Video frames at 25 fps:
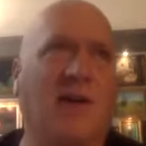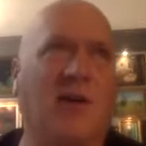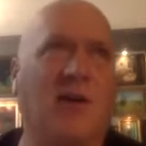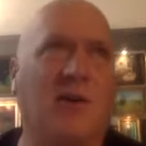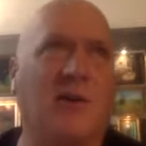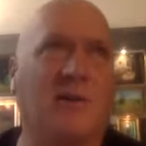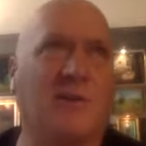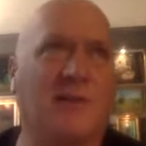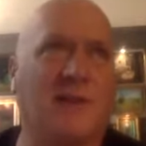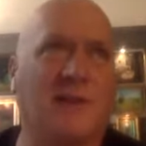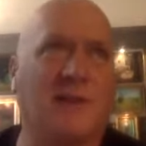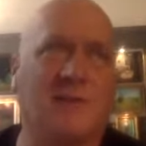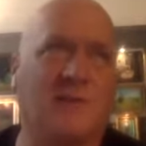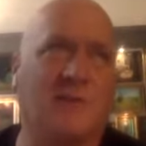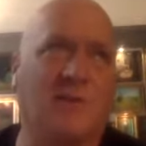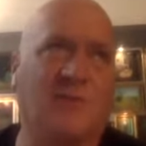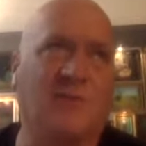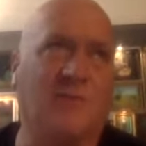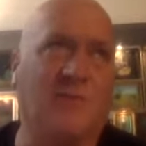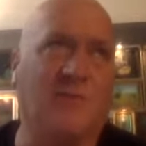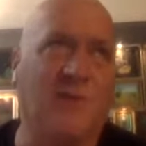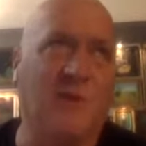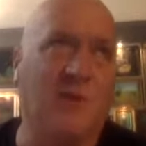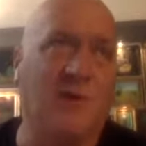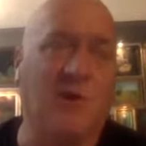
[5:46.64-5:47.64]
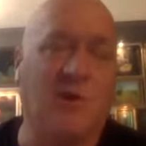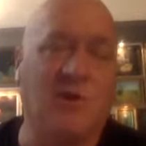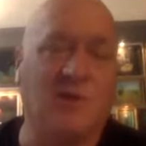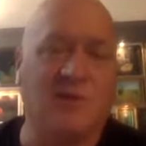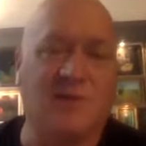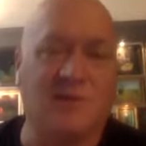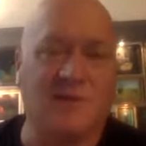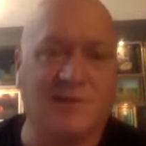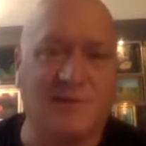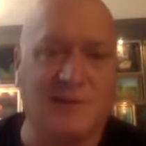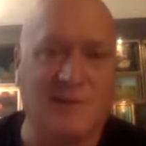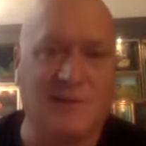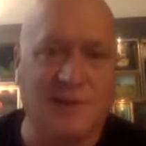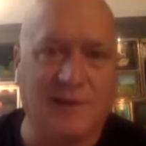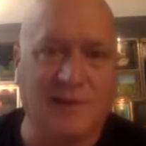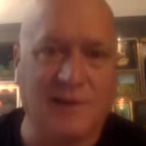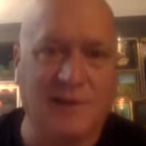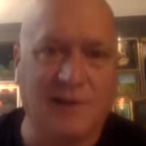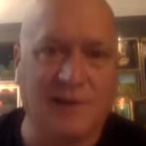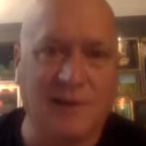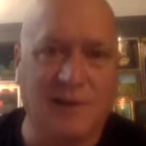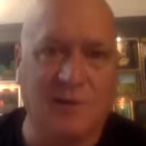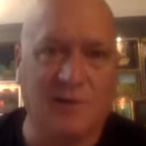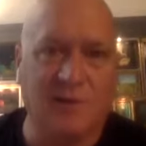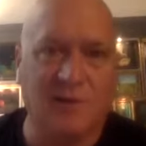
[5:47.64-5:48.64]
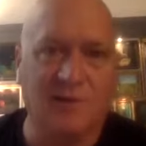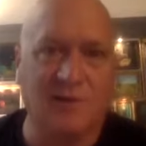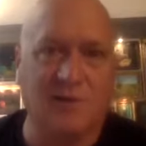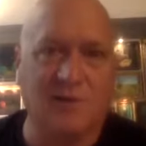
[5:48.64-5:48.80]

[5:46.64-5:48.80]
of art. It's very artistic. You know, it's